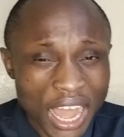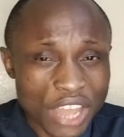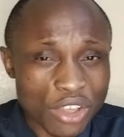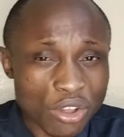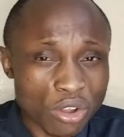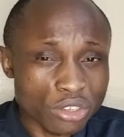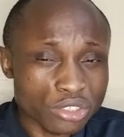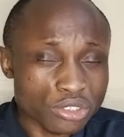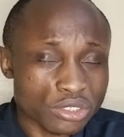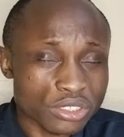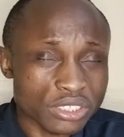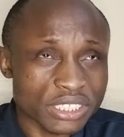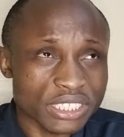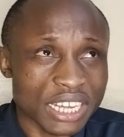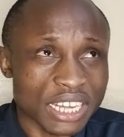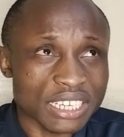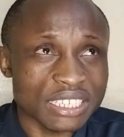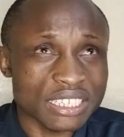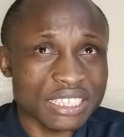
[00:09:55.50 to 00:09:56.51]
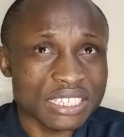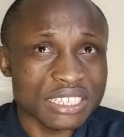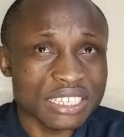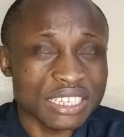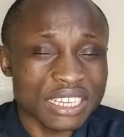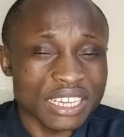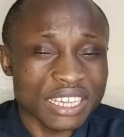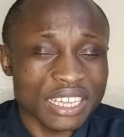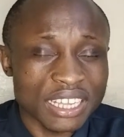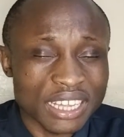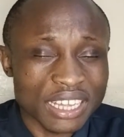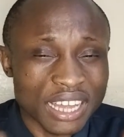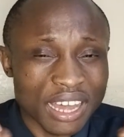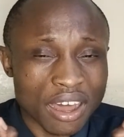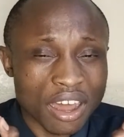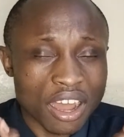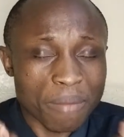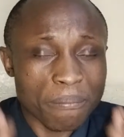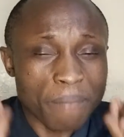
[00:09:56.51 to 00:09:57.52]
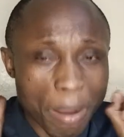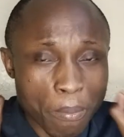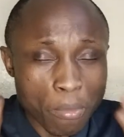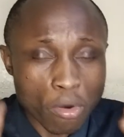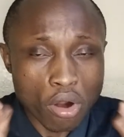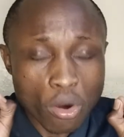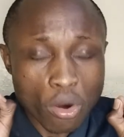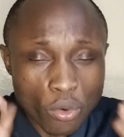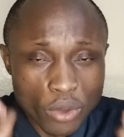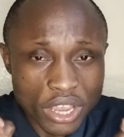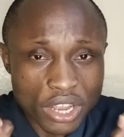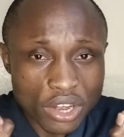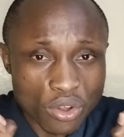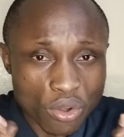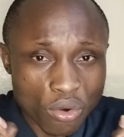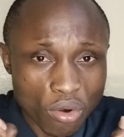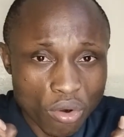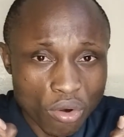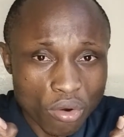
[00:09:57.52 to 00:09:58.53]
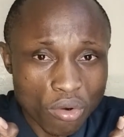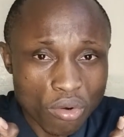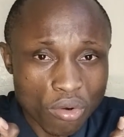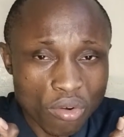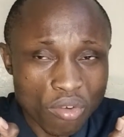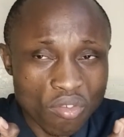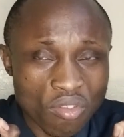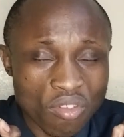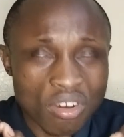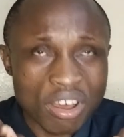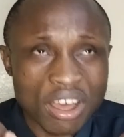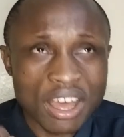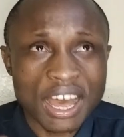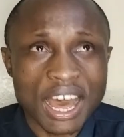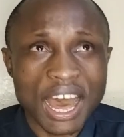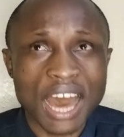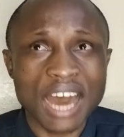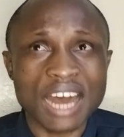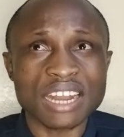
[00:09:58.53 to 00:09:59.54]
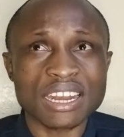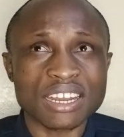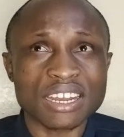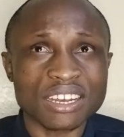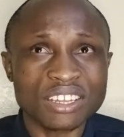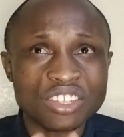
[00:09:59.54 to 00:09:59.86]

I also see that Babu Owino and